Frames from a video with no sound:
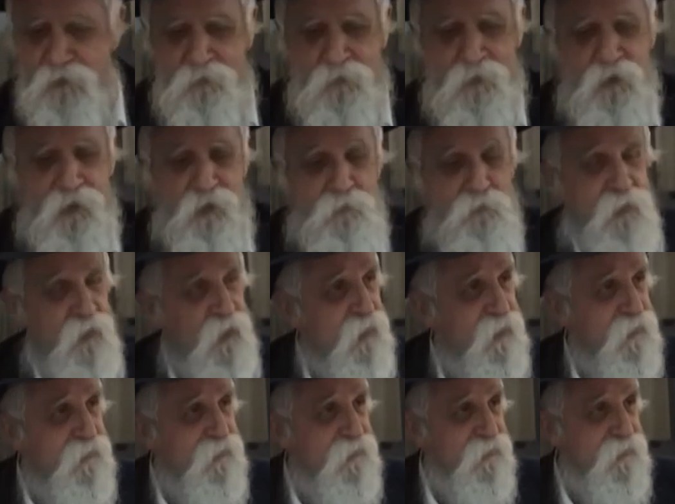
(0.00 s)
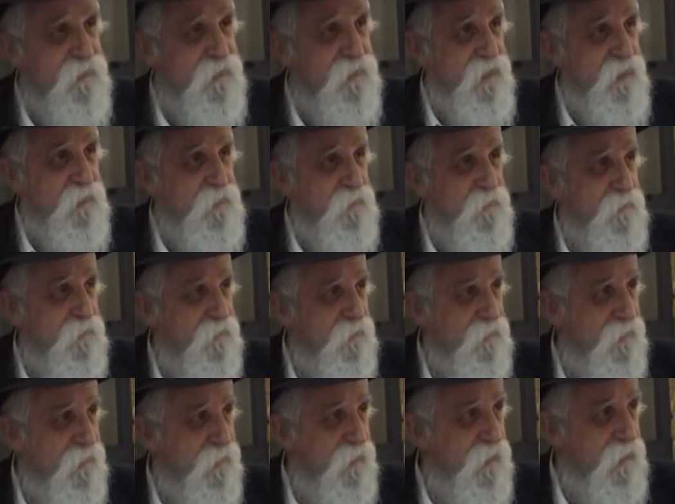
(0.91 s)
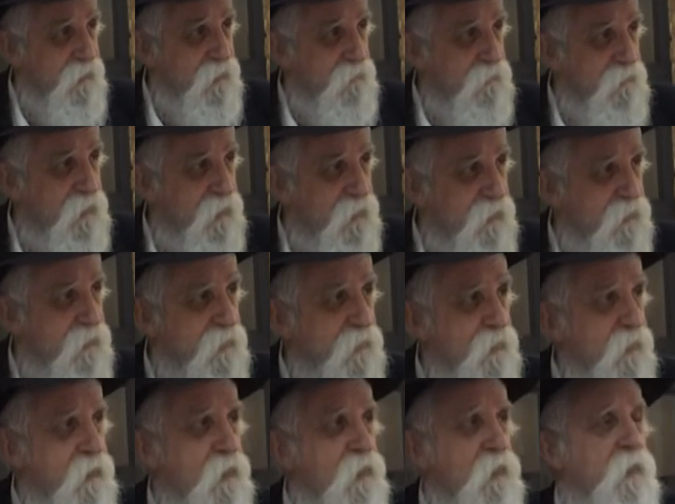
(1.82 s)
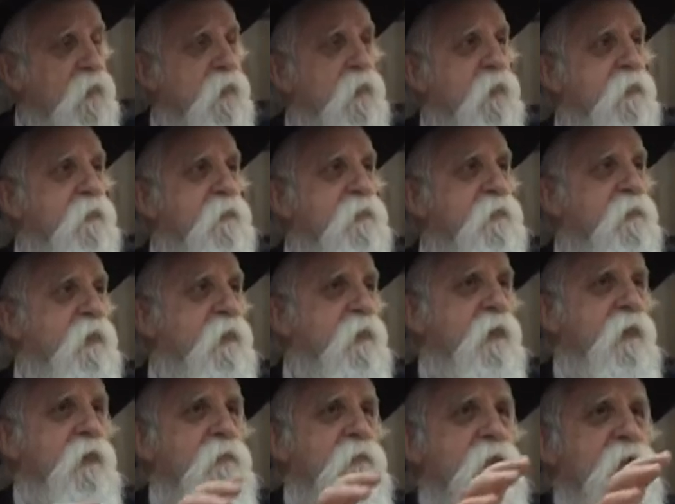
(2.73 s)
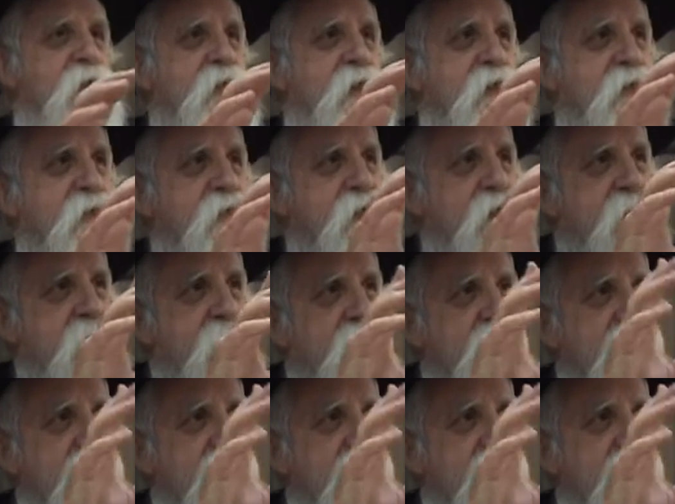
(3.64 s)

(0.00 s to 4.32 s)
and they pass the same area. All of a sudden the Rizal said,